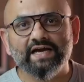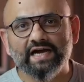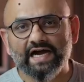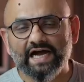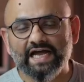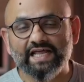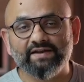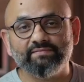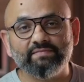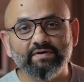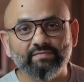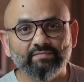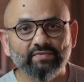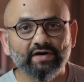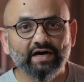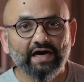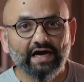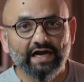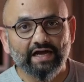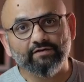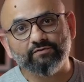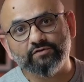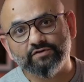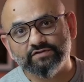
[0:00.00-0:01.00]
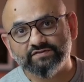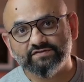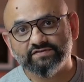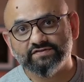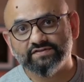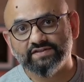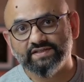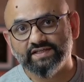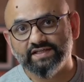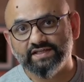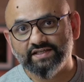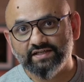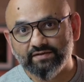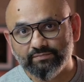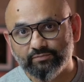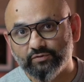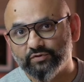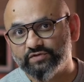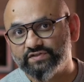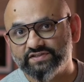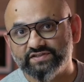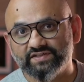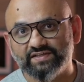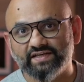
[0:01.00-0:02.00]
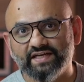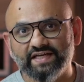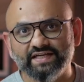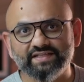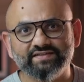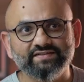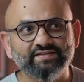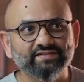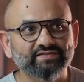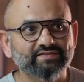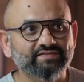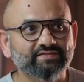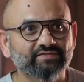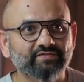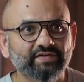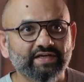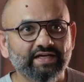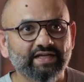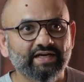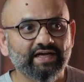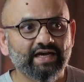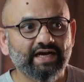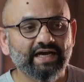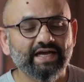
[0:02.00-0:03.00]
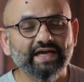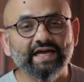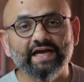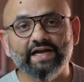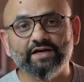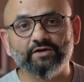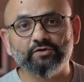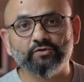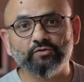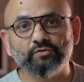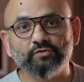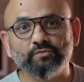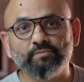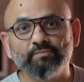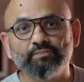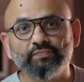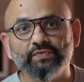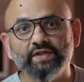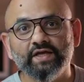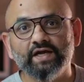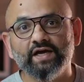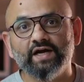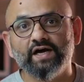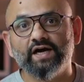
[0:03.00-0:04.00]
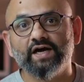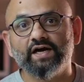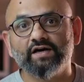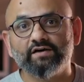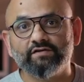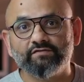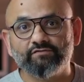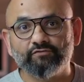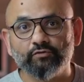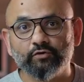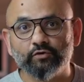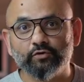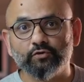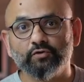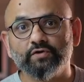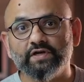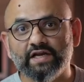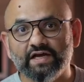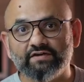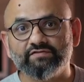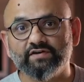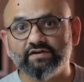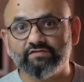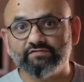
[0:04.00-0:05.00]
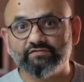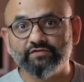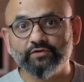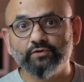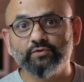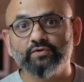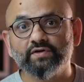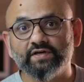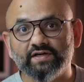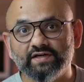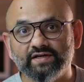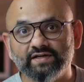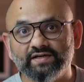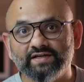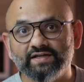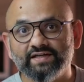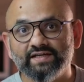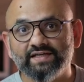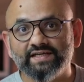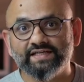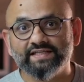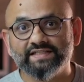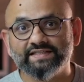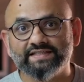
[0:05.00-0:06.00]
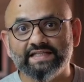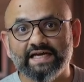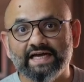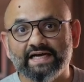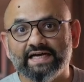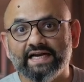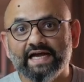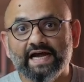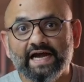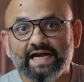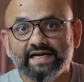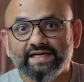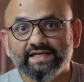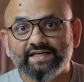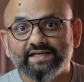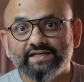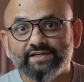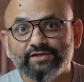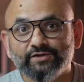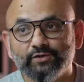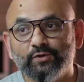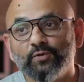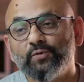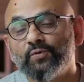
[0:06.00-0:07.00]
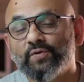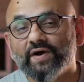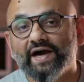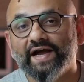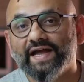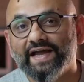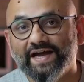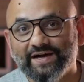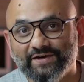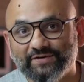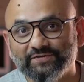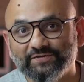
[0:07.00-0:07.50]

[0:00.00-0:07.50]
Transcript: I remember I was in a position like this where I had to photograph a funeral that I didn't know I had